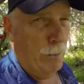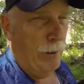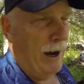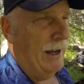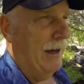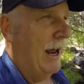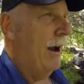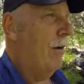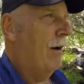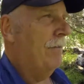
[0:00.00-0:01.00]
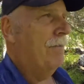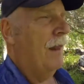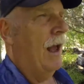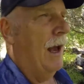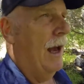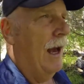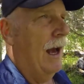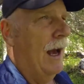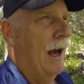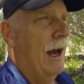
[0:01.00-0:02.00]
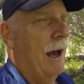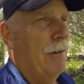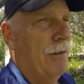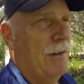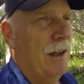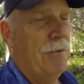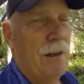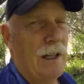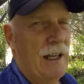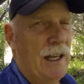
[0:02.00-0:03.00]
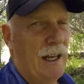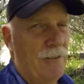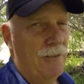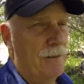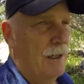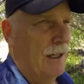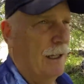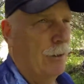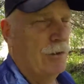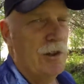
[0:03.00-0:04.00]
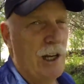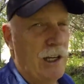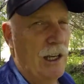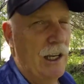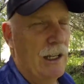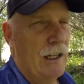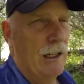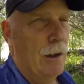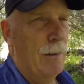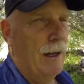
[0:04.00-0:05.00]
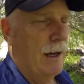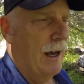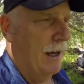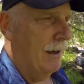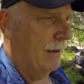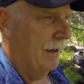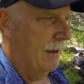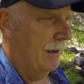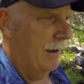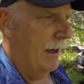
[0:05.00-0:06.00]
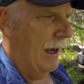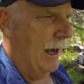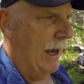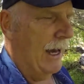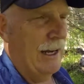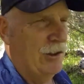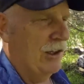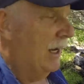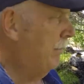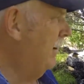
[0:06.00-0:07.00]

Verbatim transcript: we're at now, I was definitely getting a little chunky and a little bit out of shape.